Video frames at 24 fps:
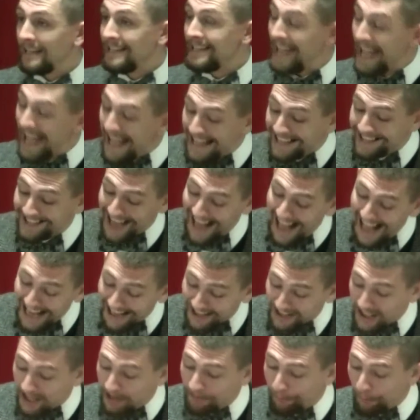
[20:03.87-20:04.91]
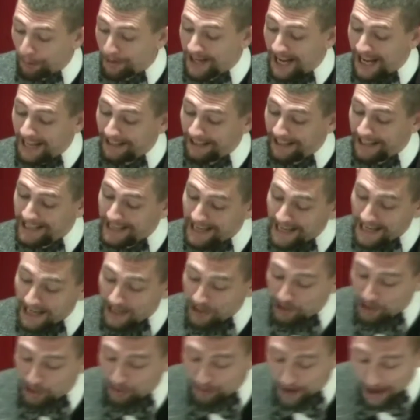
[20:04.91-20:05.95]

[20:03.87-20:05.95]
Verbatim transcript: Yes, asking for daily needs.